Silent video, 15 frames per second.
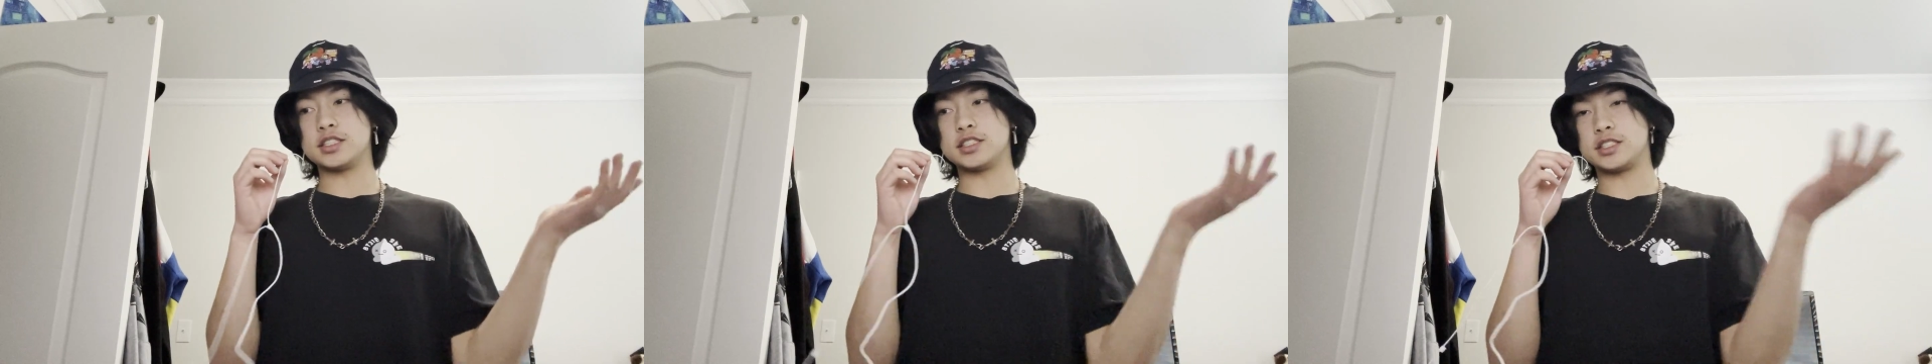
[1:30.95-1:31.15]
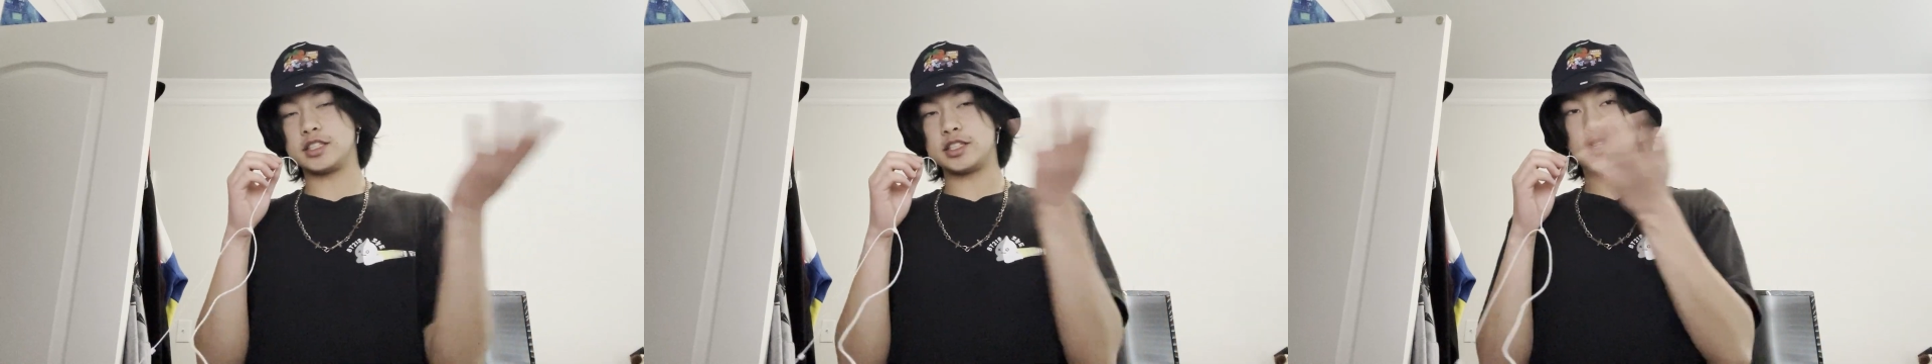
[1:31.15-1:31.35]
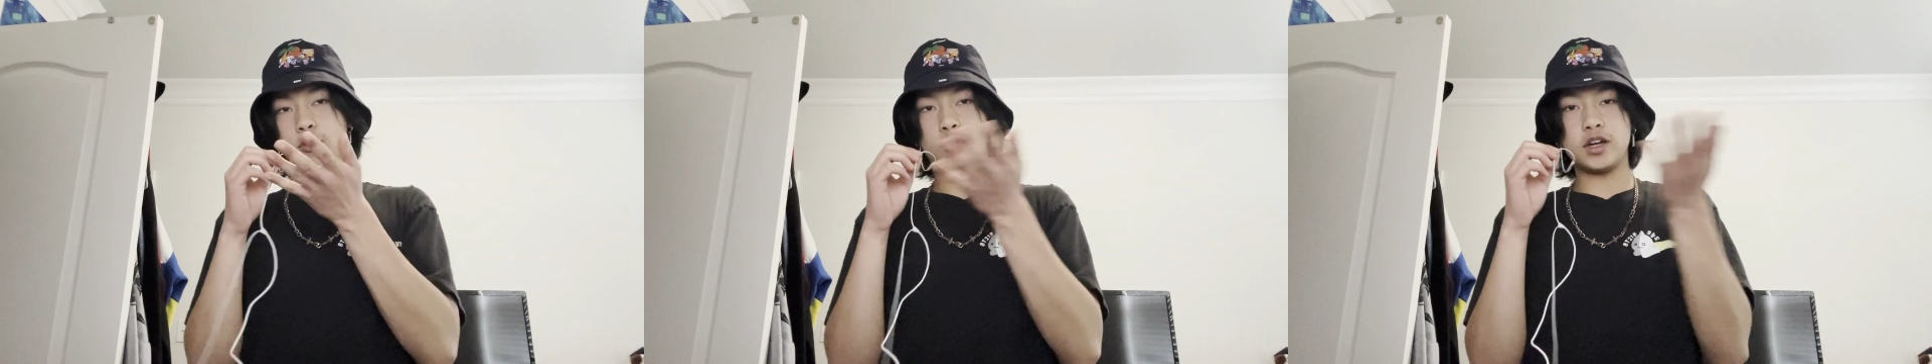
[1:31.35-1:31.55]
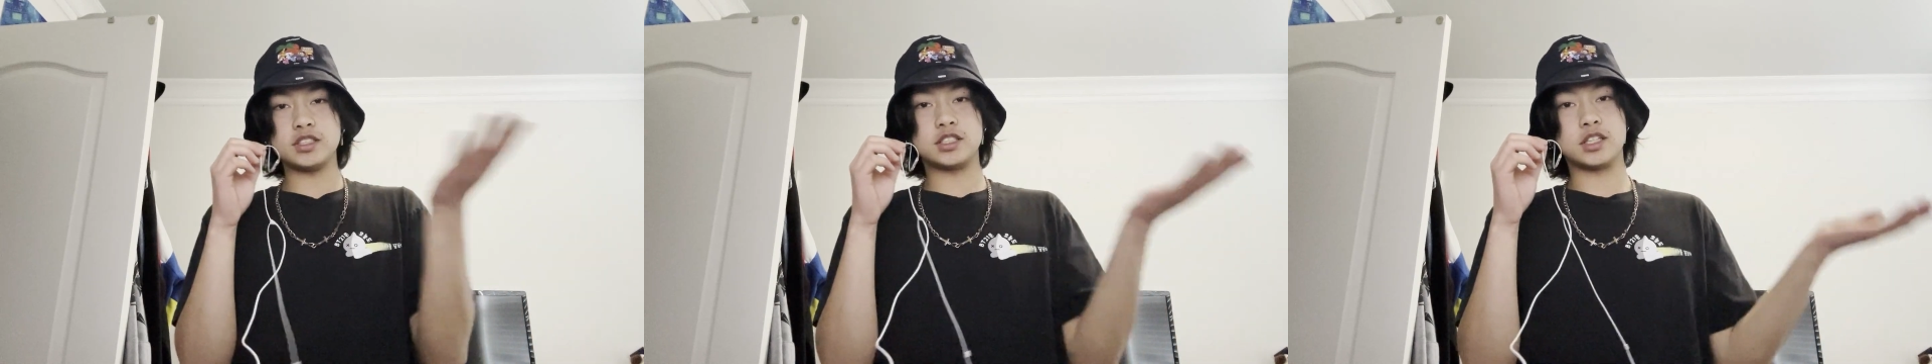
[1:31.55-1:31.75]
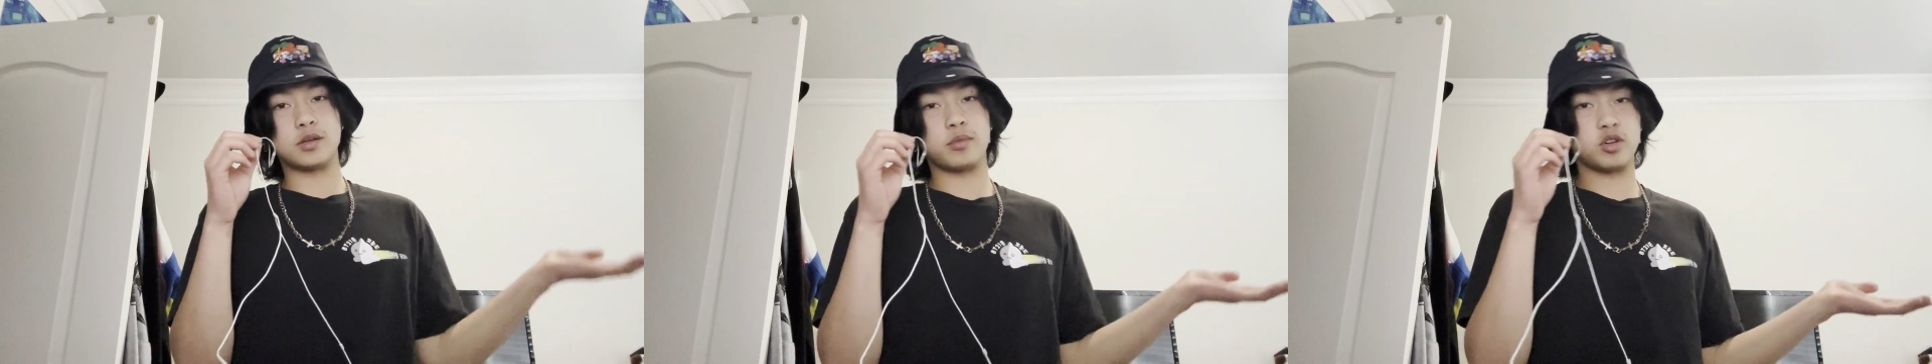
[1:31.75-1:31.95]
and see the
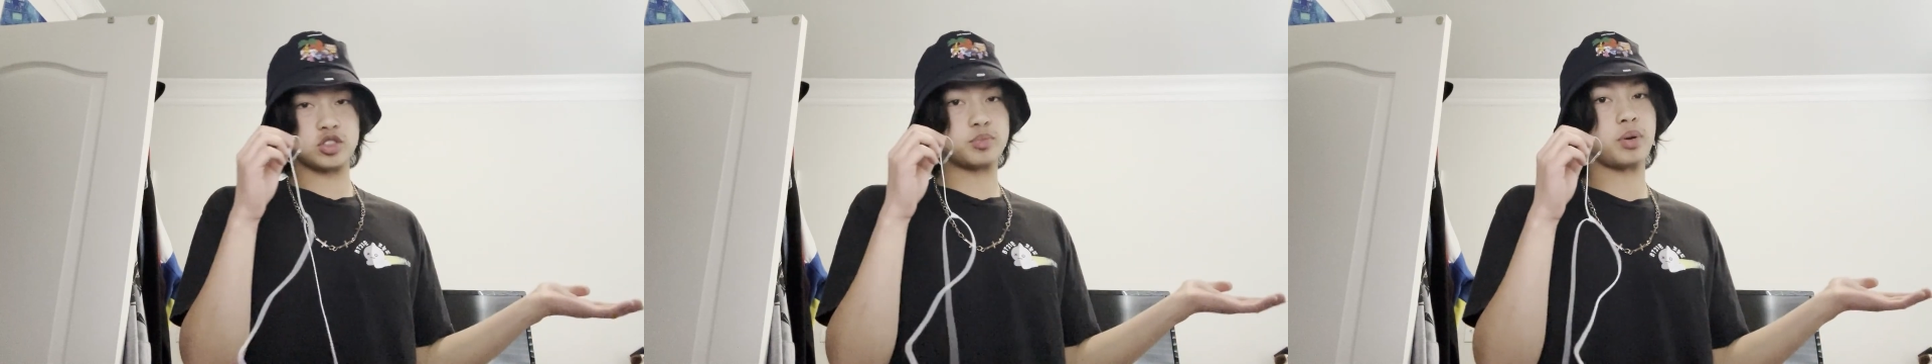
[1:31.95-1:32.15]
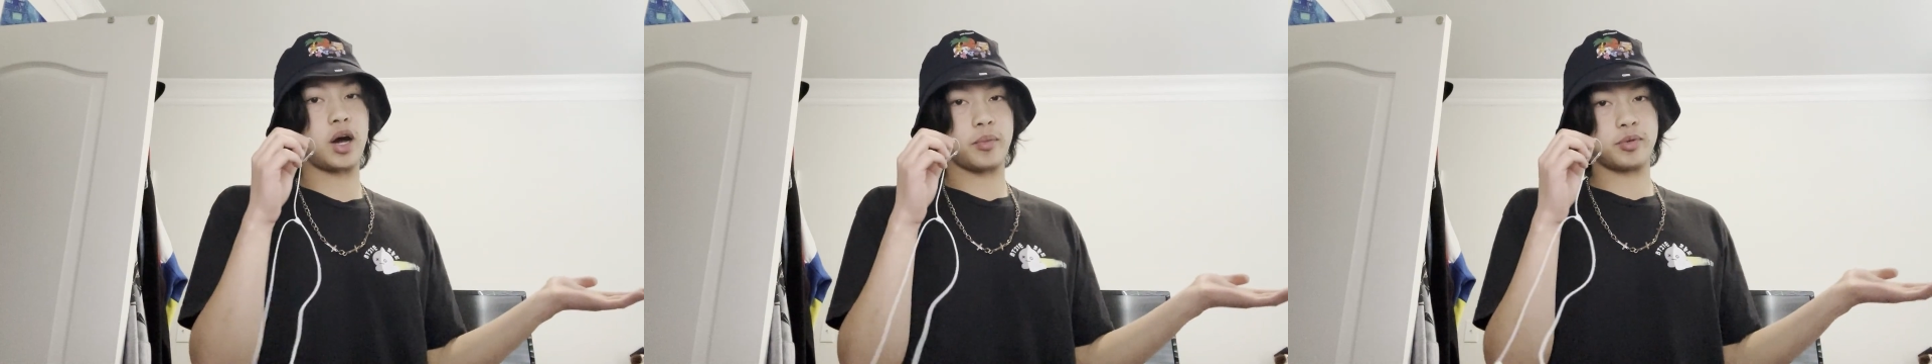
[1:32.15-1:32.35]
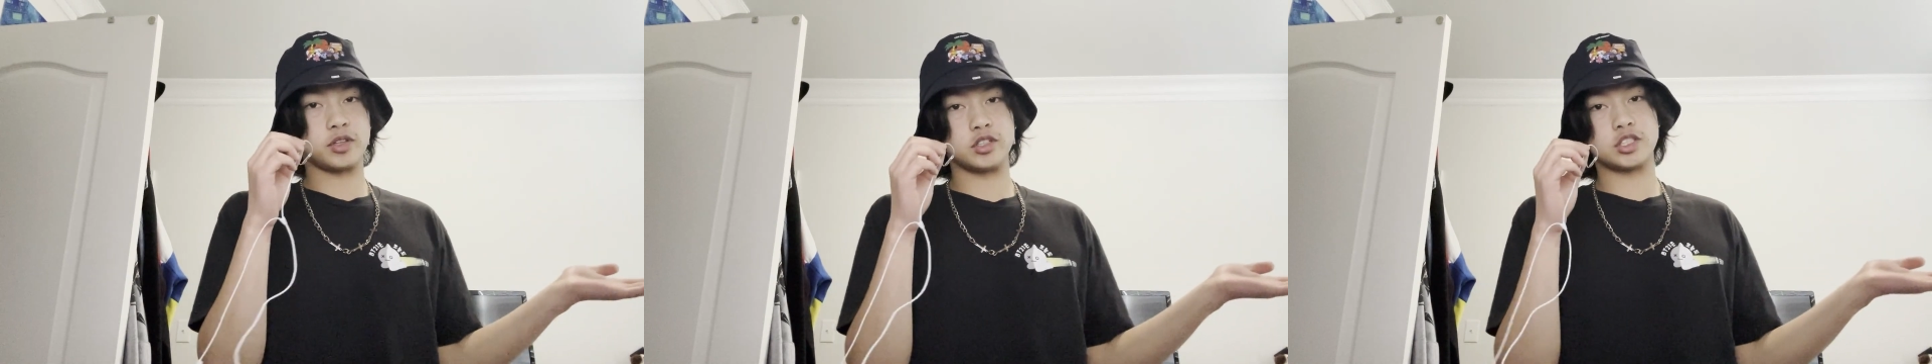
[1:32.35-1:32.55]
rest of the most popular